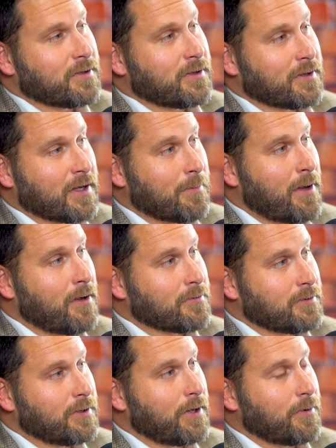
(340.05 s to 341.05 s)
Yeah. Get them out,
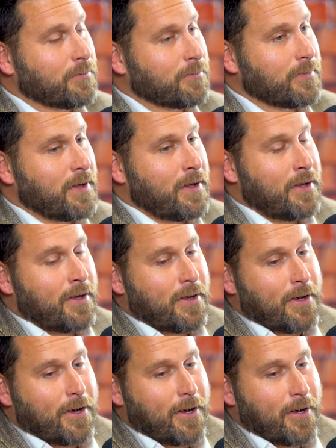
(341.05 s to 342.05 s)
you know?
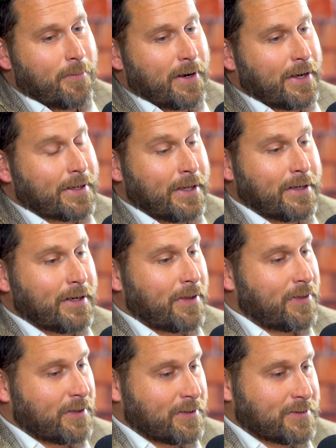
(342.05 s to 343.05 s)
And I get it. I
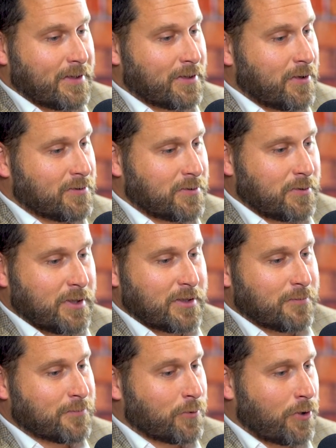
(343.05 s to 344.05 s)
think it goes to an
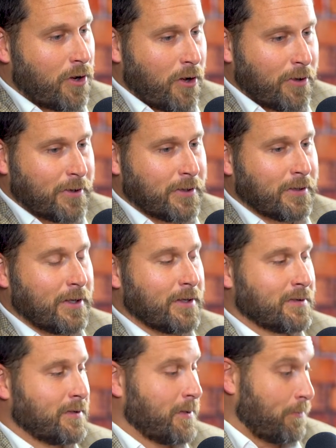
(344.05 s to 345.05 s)
individual calling
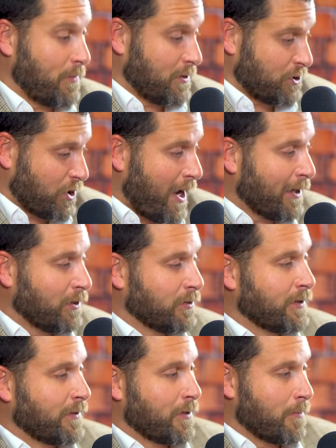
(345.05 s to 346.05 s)
and the
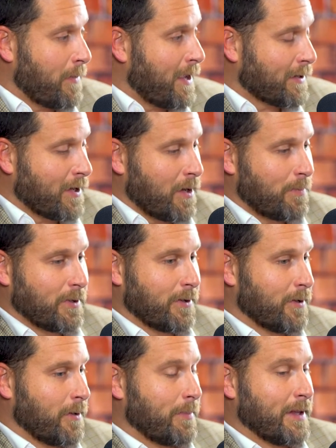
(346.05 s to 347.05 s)
child and their makeup and
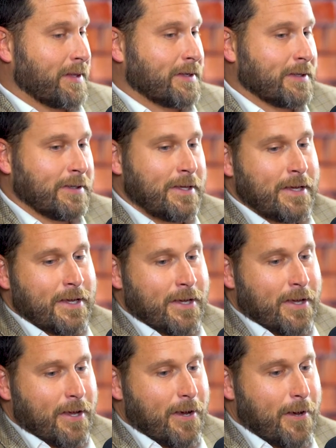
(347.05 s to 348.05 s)
their ability.
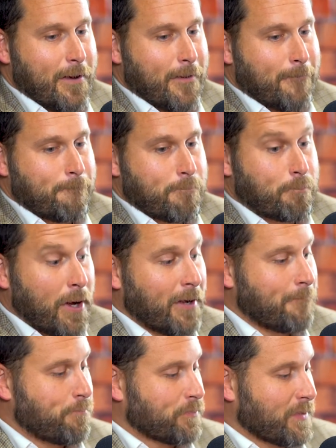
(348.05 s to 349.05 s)

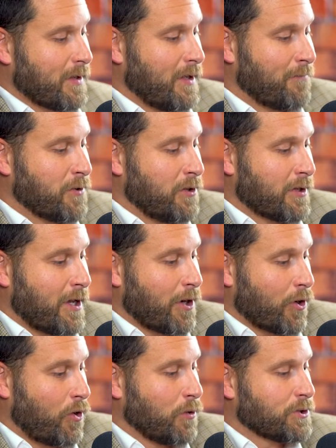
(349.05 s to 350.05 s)
But if you look at our
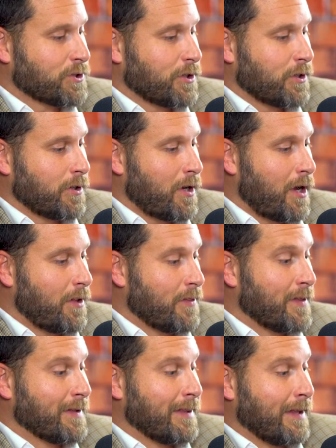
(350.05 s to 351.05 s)
culture,
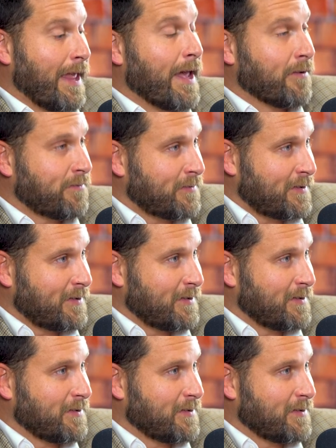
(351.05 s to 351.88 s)
the left